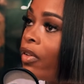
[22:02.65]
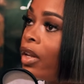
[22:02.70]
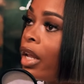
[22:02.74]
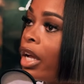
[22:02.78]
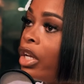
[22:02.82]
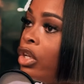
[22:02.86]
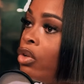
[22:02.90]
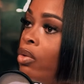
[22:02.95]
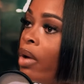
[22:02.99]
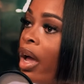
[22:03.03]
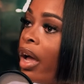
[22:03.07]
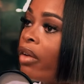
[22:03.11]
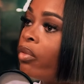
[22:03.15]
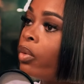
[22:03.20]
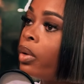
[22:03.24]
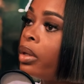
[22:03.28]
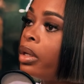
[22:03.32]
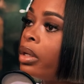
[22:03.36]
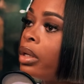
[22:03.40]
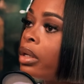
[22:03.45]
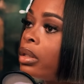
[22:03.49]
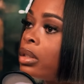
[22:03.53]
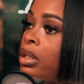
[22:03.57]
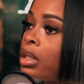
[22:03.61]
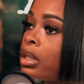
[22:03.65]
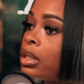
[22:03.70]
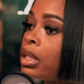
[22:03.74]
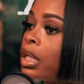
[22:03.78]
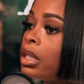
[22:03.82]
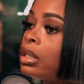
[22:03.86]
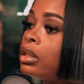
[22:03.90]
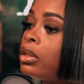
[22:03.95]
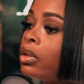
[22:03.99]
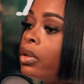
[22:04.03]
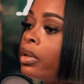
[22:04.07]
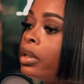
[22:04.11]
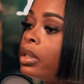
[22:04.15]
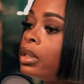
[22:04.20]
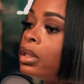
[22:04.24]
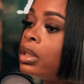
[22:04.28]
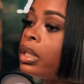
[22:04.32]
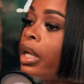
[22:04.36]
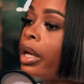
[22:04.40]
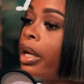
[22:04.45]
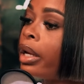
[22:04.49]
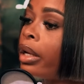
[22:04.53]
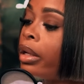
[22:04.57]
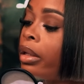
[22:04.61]
like you have one of those success stories
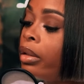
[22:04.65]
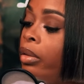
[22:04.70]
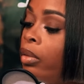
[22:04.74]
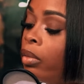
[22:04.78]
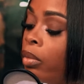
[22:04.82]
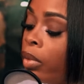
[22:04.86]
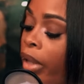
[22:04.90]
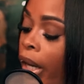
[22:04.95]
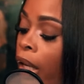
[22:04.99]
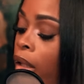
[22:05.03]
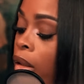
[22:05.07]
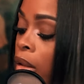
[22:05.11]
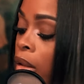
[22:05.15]
that without